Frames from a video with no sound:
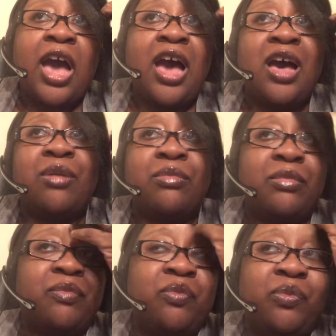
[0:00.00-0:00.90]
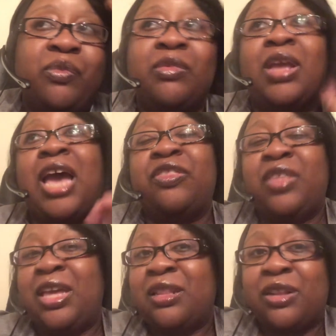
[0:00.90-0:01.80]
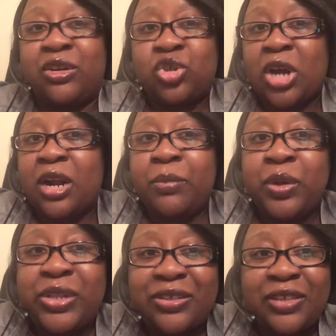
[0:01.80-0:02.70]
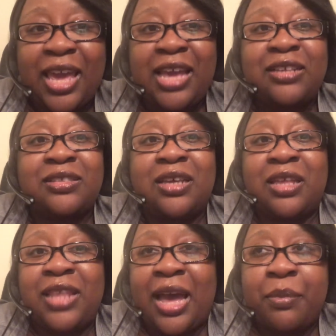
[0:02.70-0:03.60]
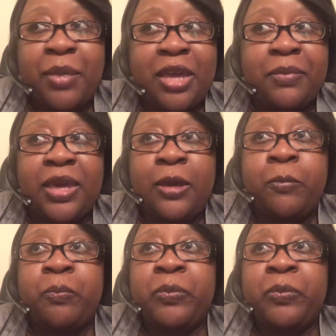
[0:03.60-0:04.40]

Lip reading: I think they're trying to build this case that maybe